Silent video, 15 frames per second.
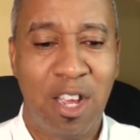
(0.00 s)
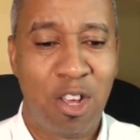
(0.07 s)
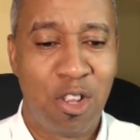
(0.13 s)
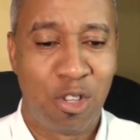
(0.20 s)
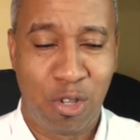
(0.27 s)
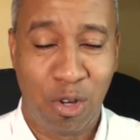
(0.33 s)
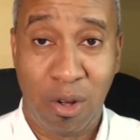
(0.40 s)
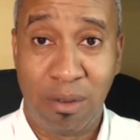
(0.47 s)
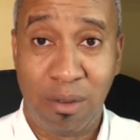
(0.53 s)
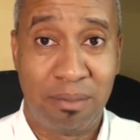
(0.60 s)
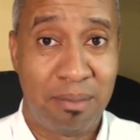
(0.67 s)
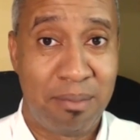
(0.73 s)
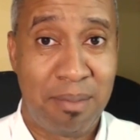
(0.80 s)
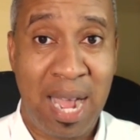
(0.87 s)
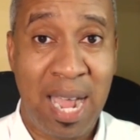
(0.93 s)
So
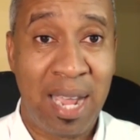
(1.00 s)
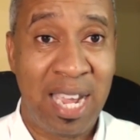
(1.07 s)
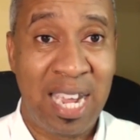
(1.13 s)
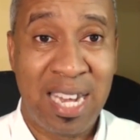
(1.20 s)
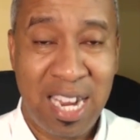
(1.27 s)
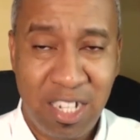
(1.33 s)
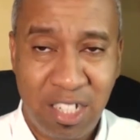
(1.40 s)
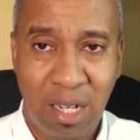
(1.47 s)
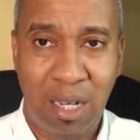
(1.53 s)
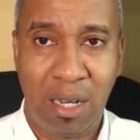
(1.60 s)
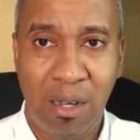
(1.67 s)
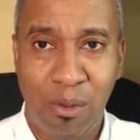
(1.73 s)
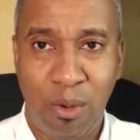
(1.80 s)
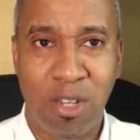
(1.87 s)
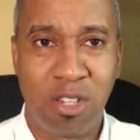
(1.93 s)
my
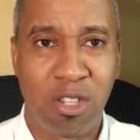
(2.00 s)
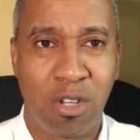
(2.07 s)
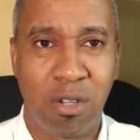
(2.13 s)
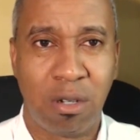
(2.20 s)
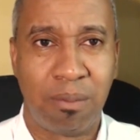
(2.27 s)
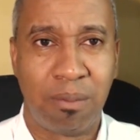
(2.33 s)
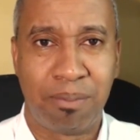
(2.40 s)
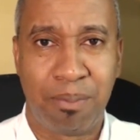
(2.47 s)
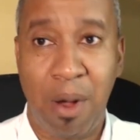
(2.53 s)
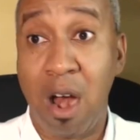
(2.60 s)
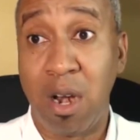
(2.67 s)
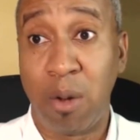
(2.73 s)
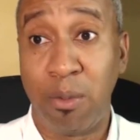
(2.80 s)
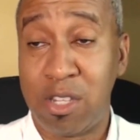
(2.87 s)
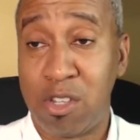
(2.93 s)
initial was to
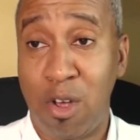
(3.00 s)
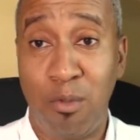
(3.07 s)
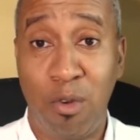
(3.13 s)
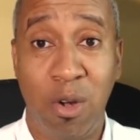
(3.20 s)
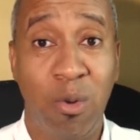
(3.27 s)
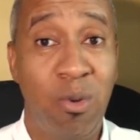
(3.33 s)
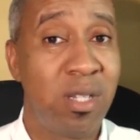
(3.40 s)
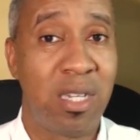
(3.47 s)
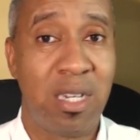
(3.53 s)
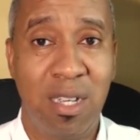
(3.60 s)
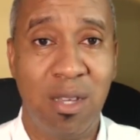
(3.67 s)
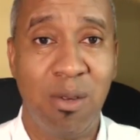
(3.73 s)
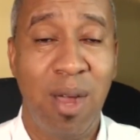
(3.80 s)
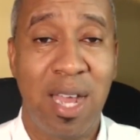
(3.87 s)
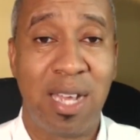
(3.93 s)
partner with someone who is in the
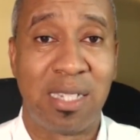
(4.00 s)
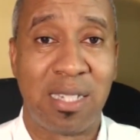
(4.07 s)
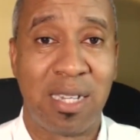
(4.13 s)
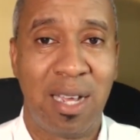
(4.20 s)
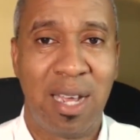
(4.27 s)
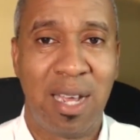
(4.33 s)
US.